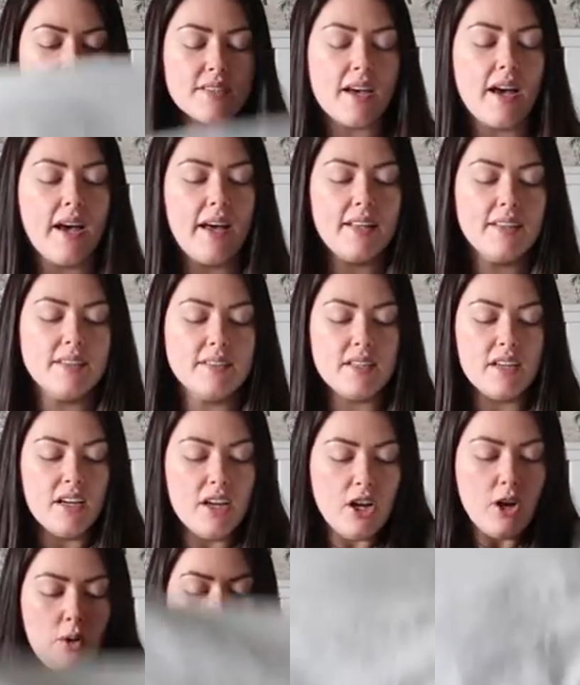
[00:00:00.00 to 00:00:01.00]
and
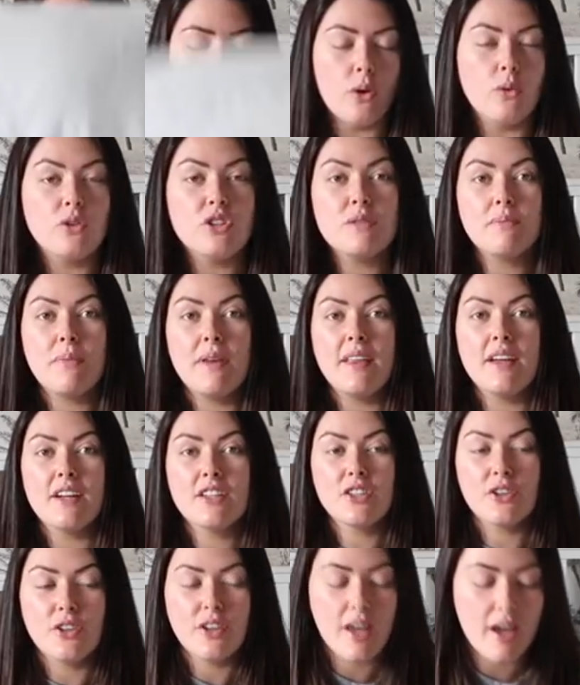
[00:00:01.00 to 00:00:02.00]
we can all just be there
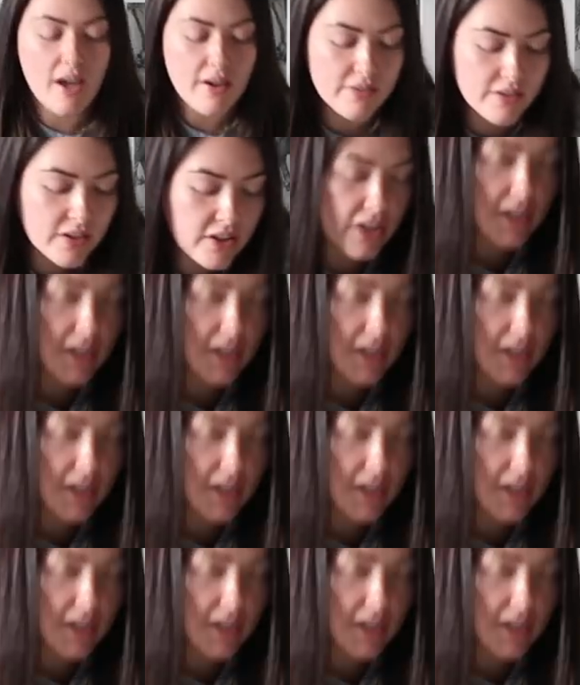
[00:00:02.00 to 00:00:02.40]
to look after